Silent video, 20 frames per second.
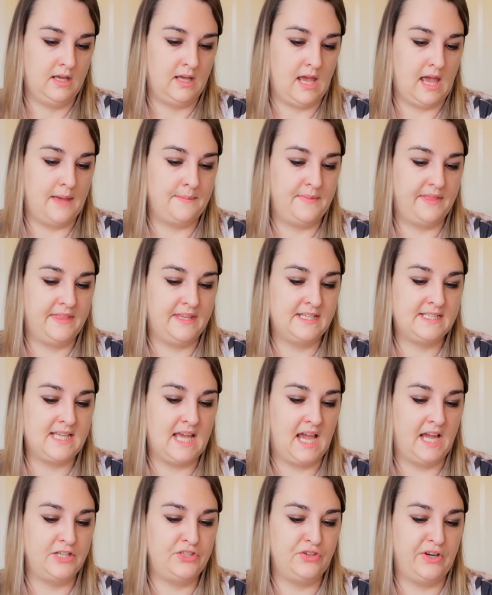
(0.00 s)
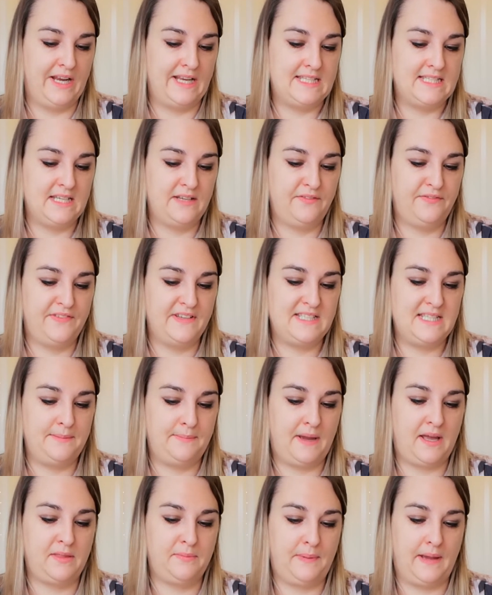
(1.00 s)
And this hydrating fizzy
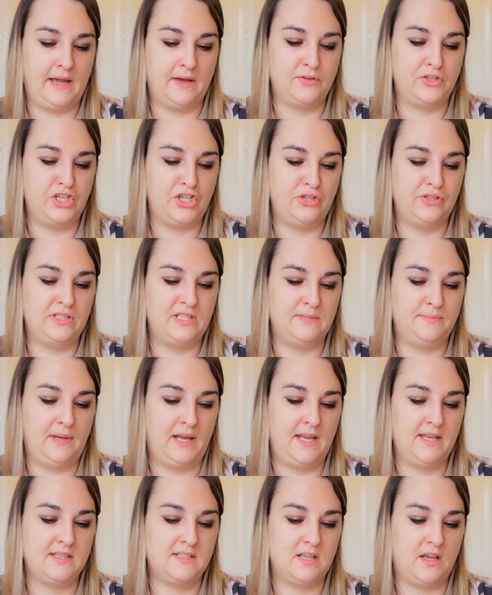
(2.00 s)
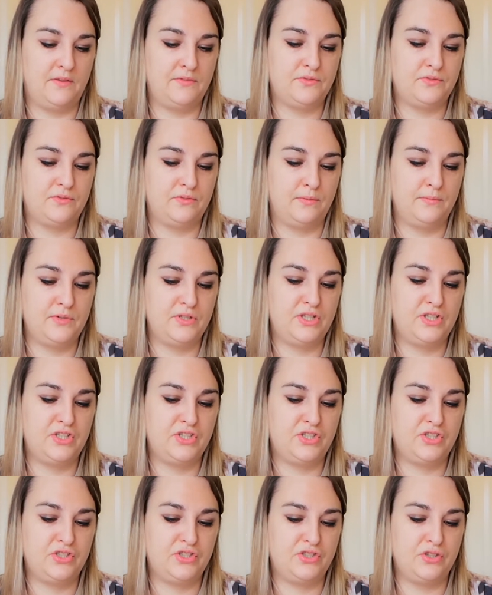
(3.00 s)
bath powder uses blends of scrumptious
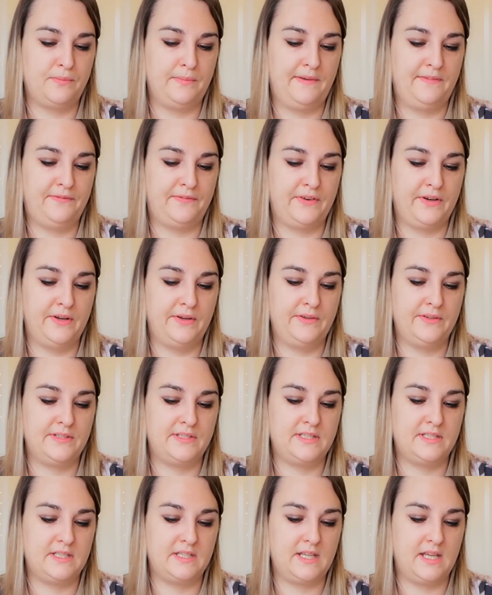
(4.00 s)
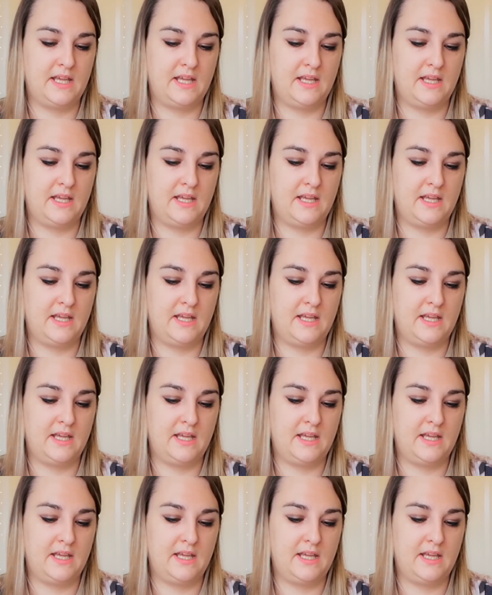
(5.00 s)
summer fruits